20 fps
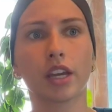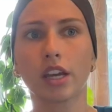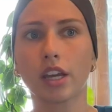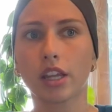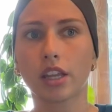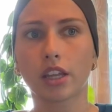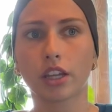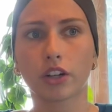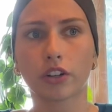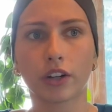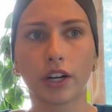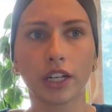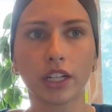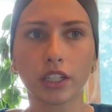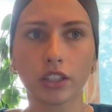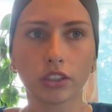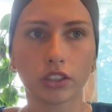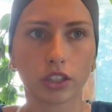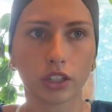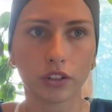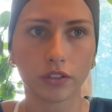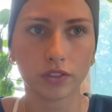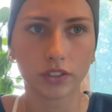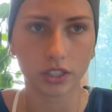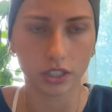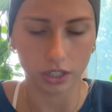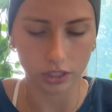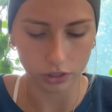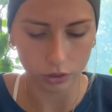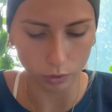The cranial nerves,
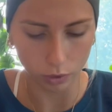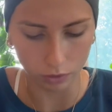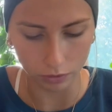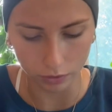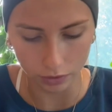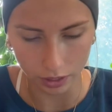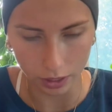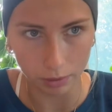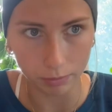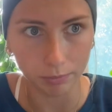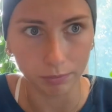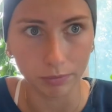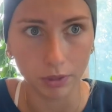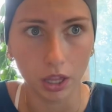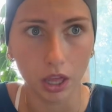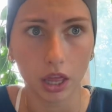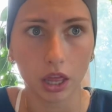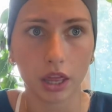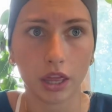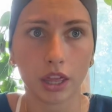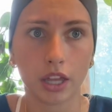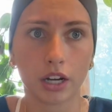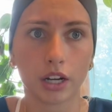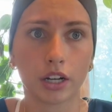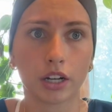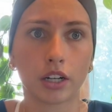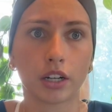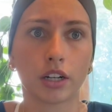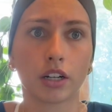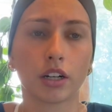there are 12 of them.
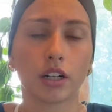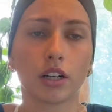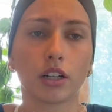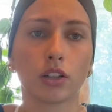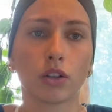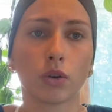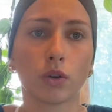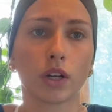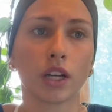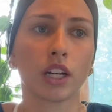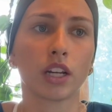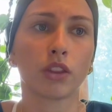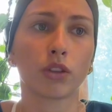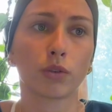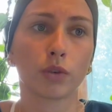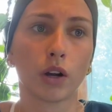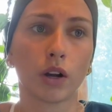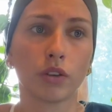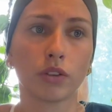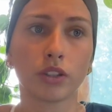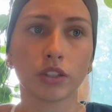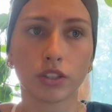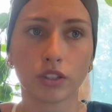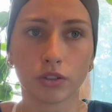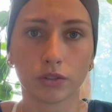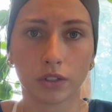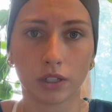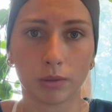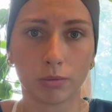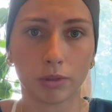They're located throughout the
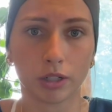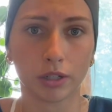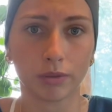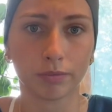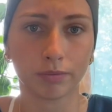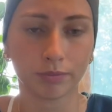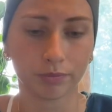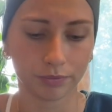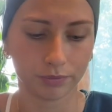cerebrum.